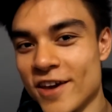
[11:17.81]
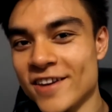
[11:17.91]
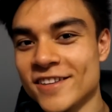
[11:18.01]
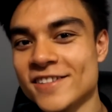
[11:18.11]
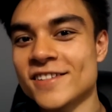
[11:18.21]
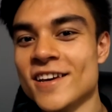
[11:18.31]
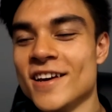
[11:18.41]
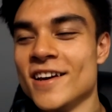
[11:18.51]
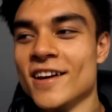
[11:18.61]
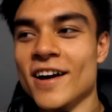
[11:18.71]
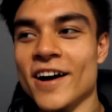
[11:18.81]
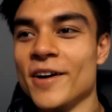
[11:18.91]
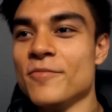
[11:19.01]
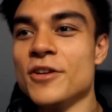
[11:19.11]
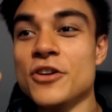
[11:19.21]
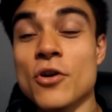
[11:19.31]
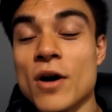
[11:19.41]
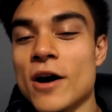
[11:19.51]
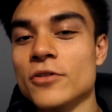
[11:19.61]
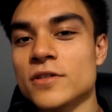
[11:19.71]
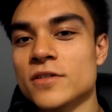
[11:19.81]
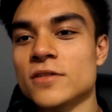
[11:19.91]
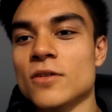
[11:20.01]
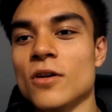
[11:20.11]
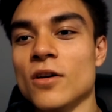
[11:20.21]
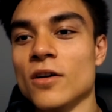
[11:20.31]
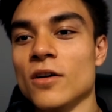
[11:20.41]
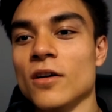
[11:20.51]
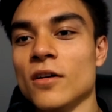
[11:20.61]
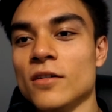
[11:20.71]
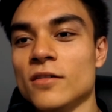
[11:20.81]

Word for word: things, um, when you go out, uh,